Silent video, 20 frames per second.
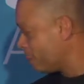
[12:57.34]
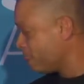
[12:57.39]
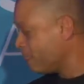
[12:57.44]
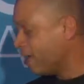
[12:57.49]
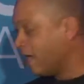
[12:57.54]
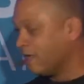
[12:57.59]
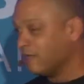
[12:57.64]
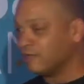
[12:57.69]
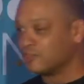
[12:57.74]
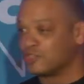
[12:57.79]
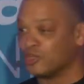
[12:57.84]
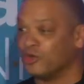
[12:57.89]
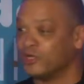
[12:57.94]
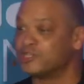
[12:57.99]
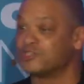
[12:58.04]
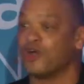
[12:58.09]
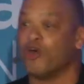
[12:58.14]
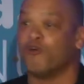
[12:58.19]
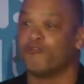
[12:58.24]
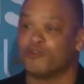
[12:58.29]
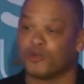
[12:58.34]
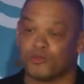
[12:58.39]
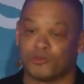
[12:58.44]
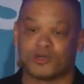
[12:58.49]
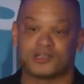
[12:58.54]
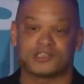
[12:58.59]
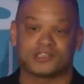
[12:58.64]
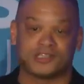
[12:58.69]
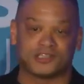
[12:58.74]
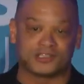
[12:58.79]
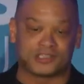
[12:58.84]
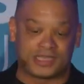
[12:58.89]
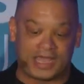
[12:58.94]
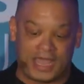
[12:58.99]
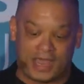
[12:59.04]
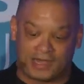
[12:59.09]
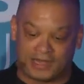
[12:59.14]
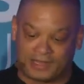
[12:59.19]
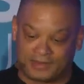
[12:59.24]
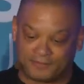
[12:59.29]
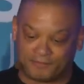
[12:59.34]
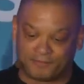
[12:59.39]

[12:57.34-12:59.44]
Mm. So it's over, we're still standing.